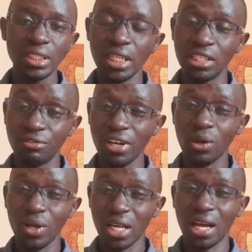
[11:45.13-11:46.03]
It very
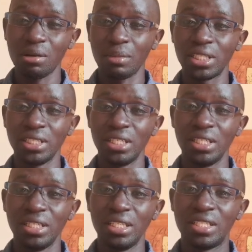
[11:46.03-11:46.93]
well can, but
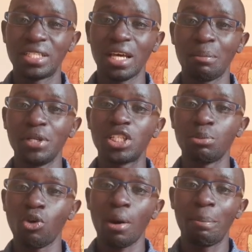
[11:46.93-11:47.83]
it's a bit
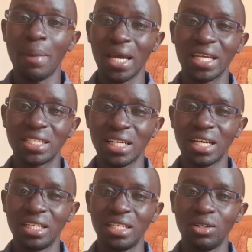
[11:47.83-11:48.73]
more upmarket and